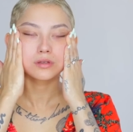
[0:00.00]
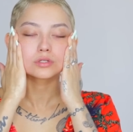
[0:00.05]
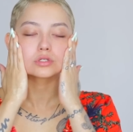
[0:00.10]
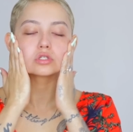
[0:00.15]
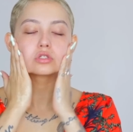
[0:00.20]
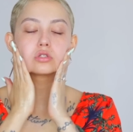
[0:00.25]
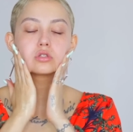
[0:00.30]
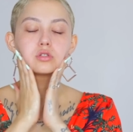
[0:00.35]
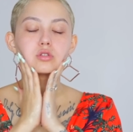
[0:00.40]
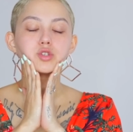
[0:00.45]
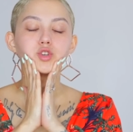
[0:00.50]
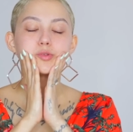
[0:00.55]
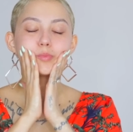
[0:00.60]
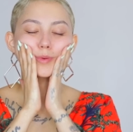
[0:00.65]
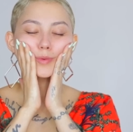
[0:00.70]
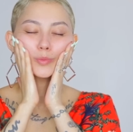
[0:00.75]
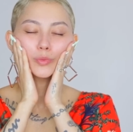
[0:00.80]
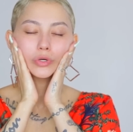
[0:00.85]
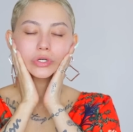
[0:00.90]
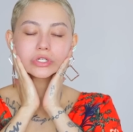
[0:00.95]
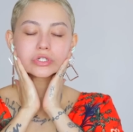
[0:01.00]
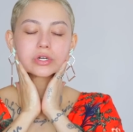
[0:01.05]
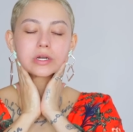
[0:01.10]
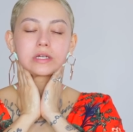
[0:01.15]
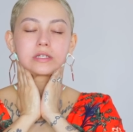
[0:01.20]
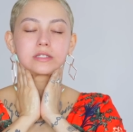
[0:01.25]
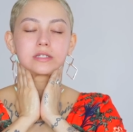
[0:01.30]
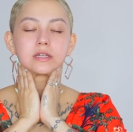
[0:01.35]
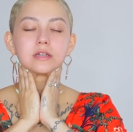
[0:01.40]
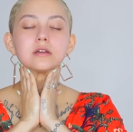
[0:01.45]
super
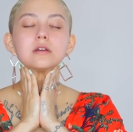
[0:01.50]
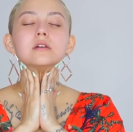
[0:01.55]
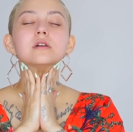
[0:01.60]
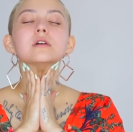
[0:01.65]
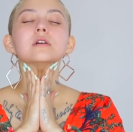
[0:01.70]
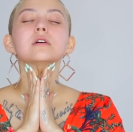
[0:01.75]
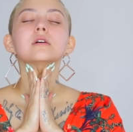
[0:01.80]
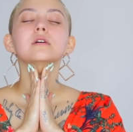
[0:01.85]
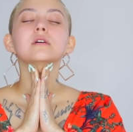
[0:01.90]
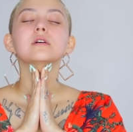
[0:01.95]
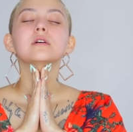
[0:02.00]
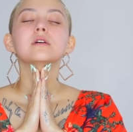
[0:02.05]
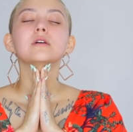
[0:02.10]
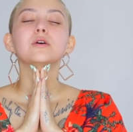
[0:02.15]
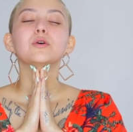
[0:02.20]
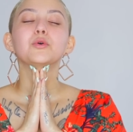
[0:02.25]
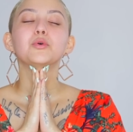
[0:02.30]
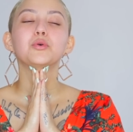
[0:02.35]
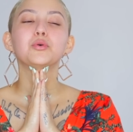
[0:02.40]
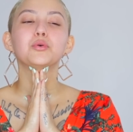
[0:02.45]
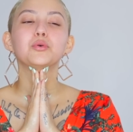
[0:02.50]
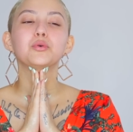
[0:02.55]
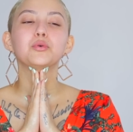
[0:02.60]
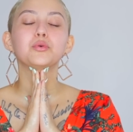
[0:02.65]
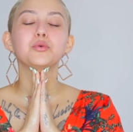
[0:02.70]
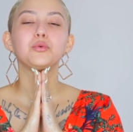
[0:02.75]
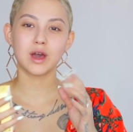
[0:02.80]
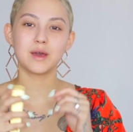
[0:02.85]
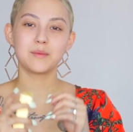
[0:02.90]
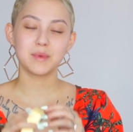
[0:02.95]
moisturizing.
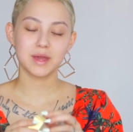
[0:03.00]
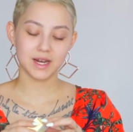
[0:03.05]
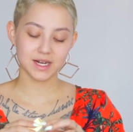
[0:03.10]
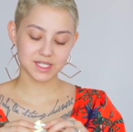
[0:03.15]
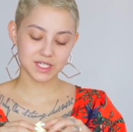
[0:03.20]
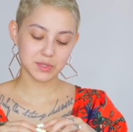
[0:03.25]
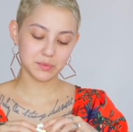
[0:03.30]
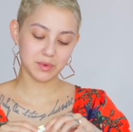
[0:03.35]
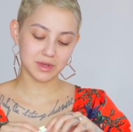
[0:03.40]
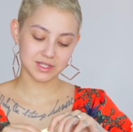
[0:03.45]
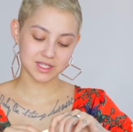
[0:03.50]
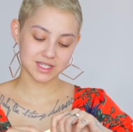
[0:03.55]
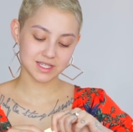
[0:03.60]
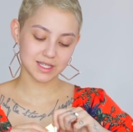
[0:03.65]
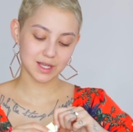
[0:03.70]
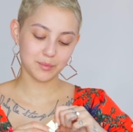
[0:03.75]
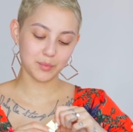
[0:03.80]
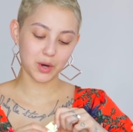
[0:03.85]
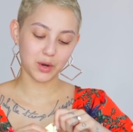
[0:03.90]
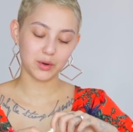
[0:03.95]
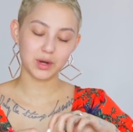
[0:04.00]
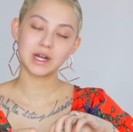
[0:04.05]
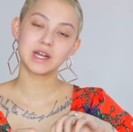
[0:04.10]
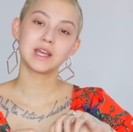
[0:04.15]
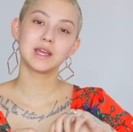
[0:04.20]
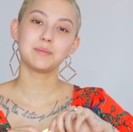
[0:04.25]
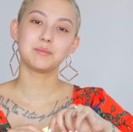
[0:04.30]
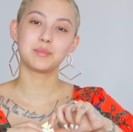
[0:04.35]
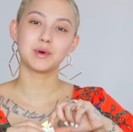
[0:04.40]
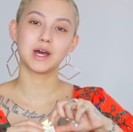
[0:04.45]
I managed to mess this up
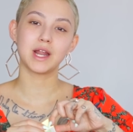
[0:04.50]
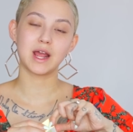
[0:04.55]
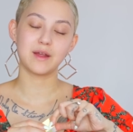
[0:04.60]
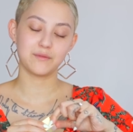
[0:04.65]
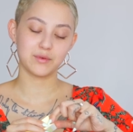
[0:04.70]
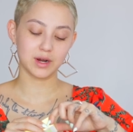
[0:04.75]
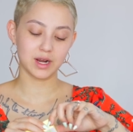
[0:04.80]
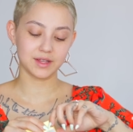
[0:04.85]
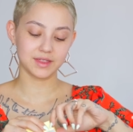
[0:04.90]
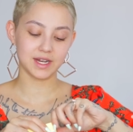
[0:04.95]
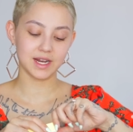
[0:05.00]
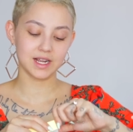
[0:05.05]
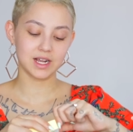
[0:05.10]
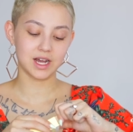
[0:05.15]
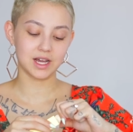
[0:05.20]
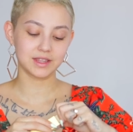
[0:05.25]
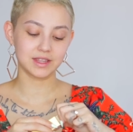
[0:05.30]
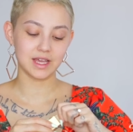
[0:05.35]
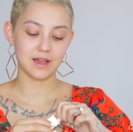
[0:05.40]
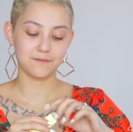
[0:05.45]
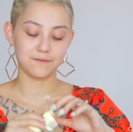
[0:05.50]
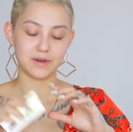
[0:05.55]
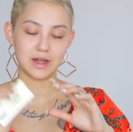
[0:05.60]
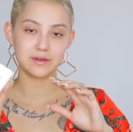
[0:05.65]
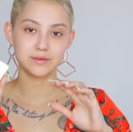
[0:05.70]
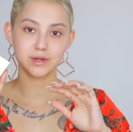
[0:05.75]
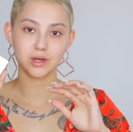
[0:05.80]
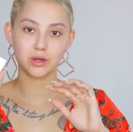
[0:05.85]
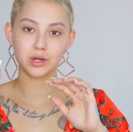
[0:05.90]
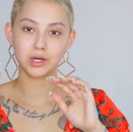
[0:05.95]
already, but I forgot that I got that
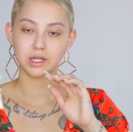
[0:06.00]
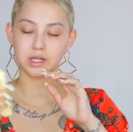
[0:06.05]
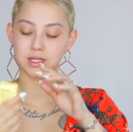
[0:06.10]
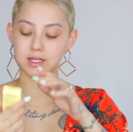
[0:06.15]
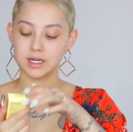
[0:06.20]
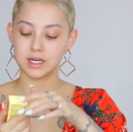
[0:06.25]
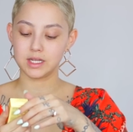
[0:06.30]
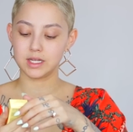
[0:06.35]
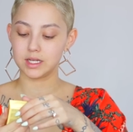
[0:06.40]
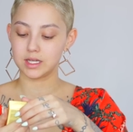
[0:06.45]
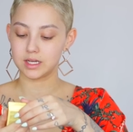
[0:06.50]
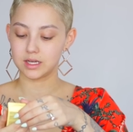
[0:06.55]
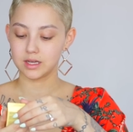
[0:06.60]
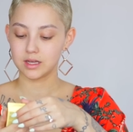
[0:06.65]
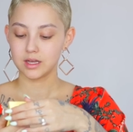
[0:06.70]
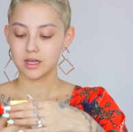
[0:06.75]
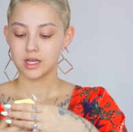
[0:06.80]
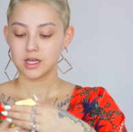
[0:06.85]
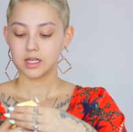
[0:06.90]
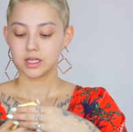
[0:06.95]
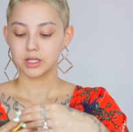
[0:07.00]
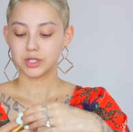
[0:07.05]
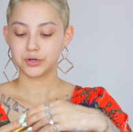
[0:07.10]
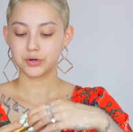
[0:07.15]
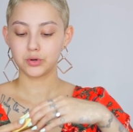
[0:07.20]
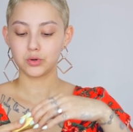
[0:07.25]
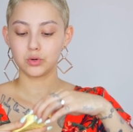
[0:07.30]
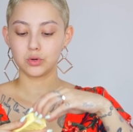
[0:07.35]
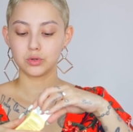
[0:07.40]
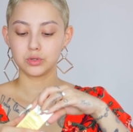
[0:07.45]
five dollar Clinique
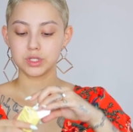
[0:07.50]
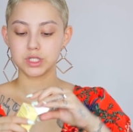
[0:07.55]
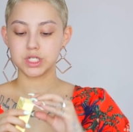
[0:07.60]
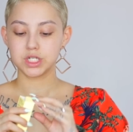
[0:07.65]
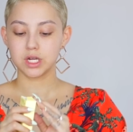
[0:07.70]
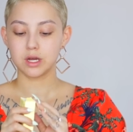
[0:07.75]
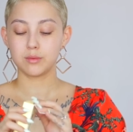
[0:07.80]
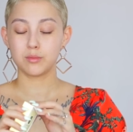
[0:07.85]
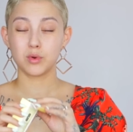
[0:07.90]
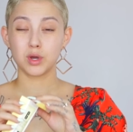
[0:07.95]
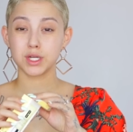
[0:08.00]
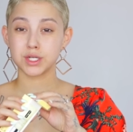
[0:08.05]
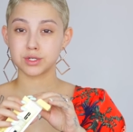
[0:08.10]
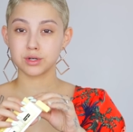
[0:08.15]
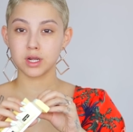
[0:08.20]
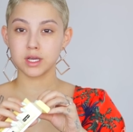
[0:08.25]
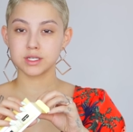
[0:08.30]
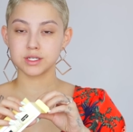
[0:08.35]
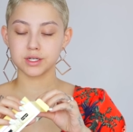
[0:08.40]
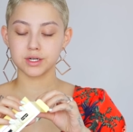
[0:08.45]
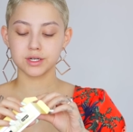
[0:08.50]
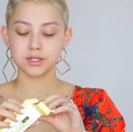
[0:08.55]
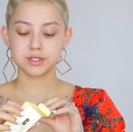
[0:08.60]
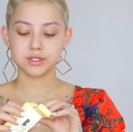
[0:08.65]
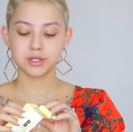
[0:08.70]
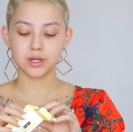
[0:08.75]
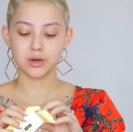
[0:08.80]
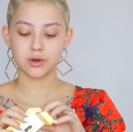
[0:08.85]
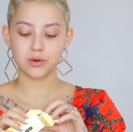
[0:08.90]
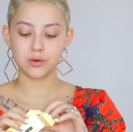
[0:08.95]
little gel moisturizer.
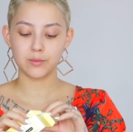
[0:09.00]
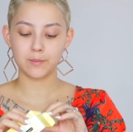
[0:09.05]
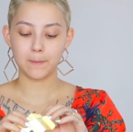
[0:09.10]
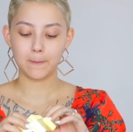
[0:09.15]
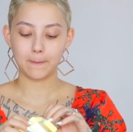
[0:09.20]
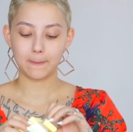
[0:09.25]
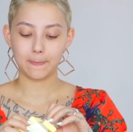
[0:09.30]
So